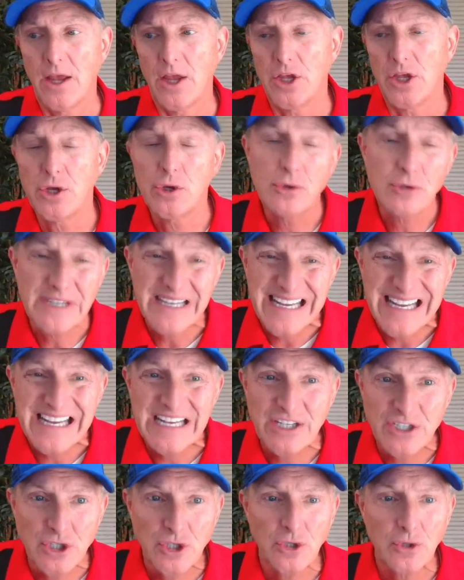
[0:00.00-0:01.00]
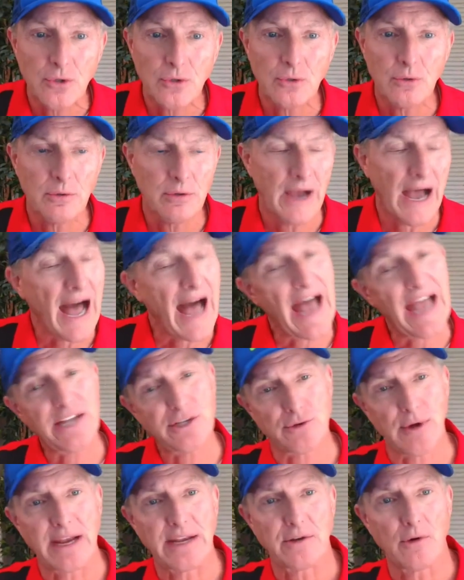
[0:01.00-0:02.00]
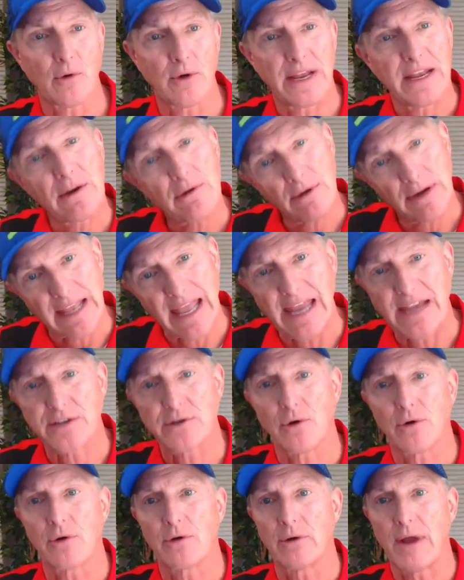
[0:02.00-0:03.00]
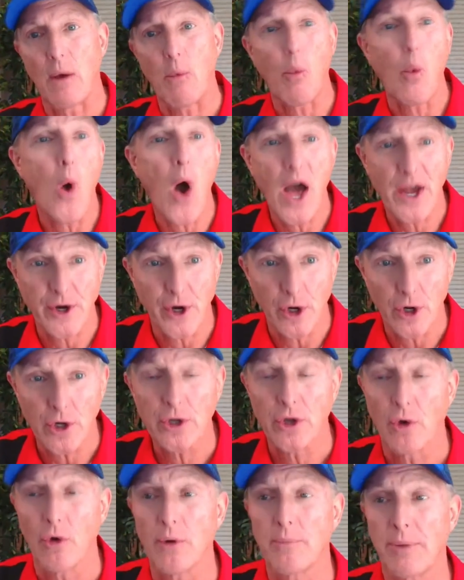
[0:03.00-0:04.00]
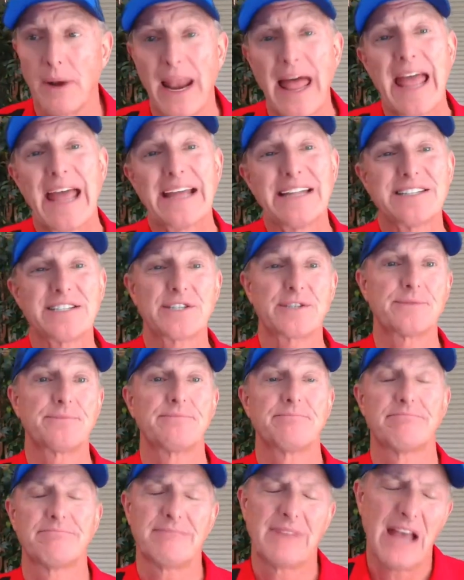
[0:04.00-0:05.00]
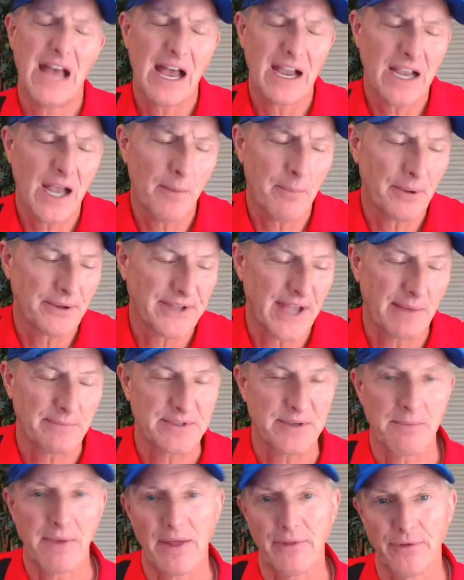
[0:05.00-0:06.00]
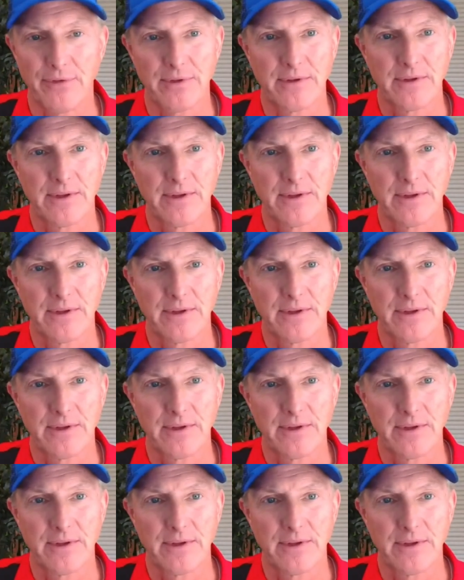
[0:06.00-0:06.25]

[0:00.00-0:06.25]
you need to hydrate or irrigate or water your plants a couple times a month.